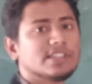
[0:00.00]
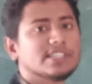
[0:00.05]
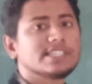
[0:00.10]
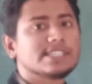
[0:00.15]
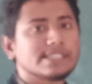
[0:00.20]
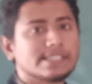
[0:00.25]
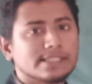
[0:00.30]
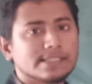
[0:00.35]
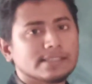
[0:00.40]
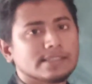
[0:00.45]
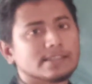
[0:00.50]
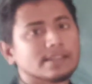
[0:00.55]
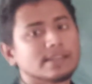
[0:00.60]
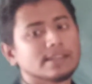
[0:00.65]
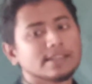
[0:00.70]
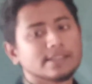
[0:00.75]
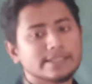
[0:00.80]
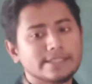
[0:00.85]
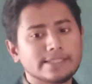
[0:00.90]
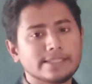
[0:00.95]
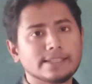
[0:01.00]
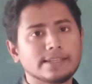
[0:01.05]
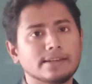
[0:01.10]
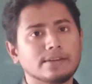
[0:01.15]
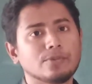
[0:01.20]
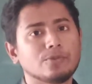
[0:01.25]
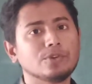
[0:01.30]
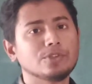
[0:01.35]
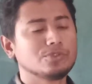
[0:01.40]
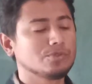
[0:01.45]
this is
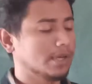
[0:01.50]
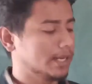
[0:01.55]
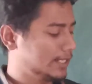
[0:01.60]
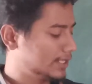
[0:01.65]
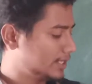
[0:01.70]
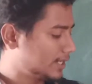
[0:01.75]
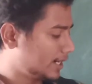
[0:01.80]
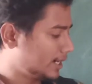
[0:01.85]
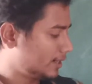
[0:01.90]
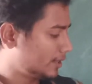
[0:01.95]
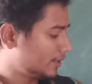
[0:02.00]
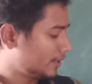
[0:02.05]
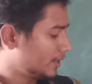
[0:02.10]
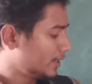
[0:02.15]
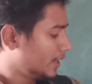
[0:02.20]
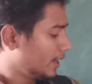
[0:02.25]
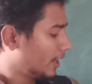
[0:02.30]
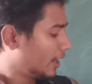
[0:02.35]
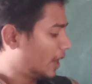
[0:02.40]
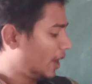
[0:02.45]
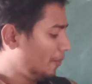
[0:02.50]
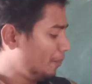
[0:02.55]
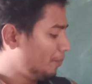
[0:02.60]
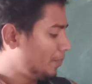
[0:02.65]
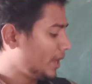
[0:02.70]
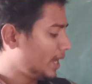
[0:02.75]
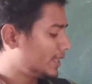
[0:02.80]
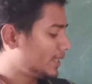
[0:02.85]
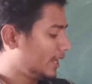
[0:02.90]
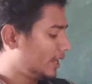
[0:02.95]
which one is greater.
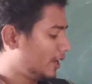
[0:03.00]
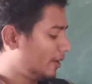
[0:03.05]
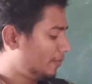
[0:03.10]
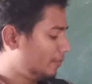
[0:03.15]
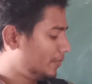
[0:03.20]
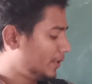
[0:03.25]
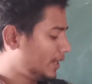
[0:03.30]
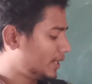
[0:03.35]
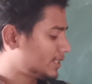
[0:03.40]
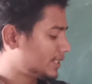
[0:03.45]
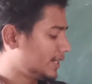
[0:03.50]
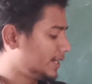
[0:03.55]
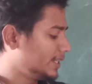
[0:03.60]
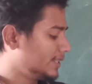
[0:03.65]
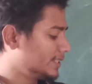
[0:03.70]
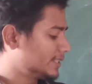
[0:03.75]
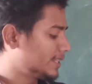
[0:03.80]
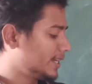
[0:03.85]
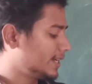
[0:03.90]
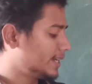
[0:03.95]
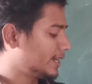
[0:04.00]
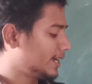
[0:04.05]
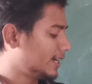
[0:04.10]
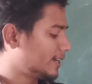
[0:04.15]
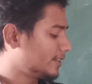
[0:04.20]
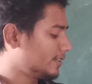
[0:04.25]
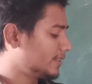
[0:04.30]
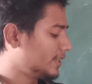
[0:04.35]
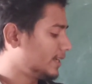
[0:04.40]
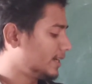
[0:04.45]
Compare the numbers and insert
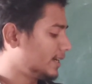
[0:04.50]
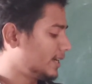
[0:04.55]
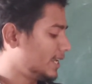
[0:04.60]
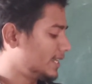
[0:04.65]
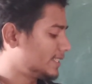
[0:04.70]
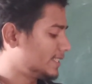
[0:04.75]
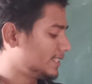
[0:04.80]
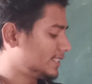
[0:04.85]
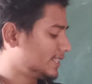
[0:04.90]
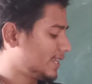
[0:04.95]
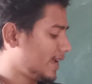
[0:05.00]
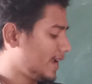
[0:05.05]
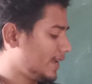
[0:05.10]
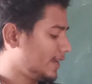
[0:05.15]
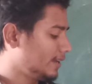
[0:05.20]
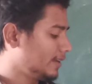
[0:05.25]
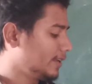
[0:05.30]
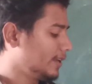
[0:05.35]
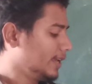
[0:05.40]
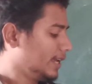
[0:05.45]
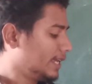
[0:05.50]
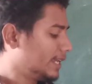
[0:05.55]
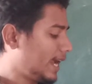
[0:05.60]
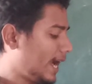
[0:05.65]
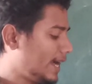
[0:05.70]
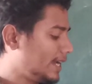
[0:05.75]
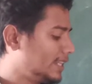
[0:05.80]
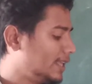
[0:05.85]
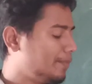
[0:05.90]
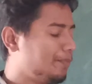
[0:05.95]
greater than and less than sign.
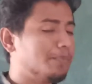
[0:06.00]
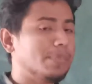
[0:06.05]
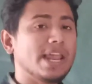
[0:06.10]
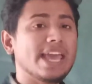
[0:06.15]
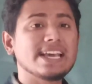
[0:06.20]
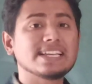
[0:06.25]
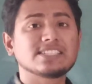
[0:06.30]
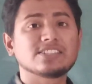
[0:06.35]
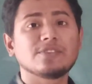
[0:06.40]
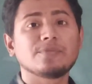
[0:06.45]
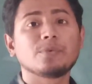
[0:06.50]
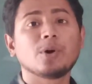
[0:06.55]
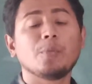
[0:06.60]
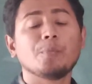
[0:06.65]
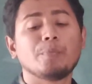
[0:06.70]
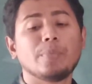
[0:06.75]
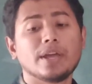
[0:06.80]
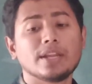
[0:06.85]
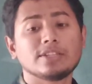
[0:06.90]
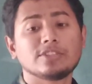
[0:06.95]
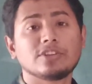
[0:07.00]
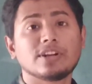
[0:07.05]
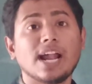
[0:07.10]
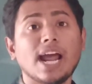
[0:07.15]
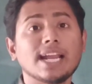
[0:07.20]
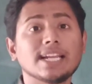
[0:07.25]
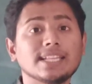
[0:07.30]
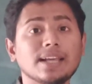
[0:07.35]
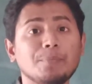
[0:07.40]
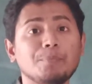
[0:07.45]
Write the place of comparison.
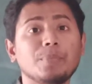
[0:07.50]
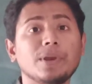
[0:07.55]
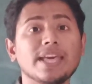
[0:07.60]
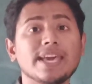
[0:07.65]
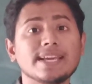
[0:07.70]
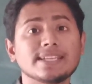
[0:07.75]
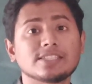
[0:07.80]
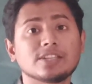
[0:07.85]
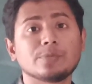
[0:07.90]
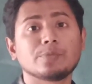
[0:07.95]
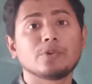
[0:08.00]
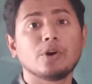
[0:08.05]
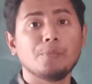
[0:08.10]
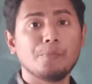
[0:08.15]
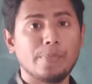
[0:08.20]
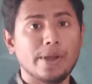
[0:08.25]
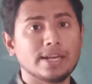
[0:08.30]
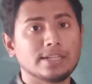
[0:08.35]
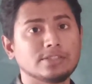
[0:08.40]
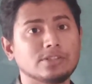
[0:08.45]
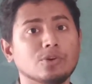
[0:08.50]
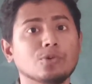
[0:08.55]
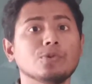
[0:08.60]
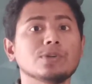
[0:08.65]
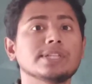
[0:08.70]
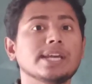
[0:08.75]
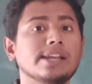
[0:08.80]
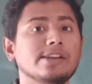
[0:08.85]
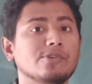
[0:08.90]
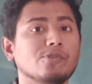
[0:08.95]
Write the place of comparison
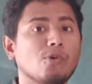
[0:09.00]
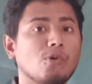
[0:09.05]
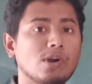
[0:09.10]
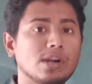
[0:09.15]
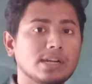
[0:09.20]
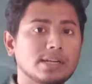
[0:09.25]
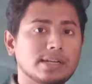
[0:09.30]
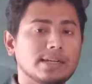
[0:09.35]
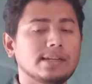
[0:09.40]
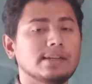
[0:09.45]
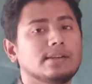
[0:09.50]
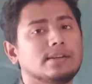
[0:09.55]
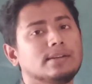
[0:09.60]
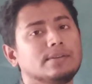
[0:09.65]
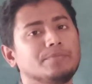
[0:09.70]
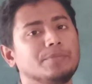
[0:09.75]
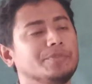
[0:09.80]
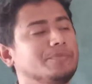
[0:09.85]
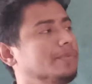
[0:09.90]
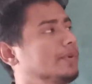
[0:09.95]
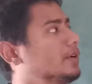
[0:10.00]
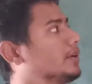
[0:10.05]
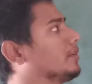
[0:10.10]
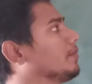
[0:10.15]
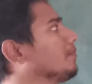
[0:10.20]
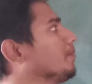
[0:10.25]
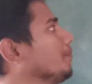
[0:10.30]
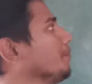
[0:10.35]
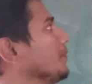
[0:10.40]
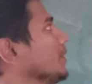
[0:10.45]
which I told before.
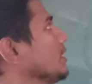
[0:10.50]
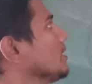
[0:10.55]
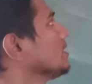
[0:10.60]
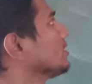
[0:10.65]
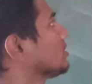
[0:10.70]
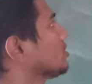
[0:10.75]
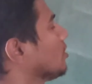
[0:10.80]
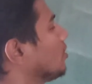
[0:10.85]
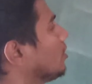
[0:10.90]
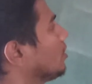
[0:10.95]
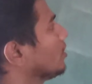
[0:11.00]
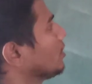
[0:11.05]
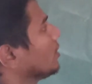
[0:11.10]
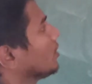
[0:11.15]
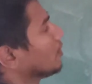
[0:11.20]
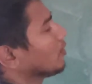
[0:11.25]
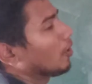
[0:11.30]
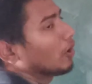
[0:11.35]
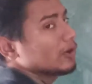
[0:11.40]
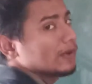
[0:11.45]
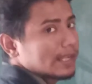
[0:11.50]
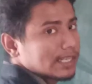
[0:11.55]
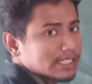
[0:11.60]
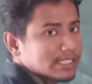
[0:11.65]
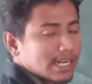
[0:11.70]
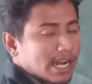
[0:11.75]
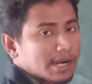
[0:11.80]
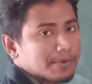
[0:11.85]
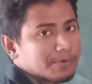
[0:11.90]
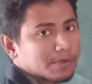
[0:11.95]
So always
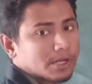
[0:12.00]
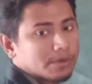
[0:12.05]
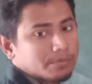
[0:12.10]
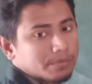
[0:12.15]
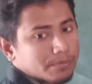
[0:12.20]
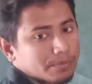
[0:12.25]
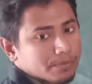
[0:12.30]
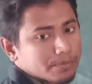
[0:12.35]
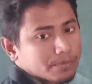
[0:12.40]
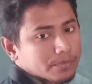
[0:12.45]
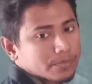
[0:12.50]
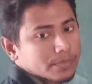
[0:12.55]
start from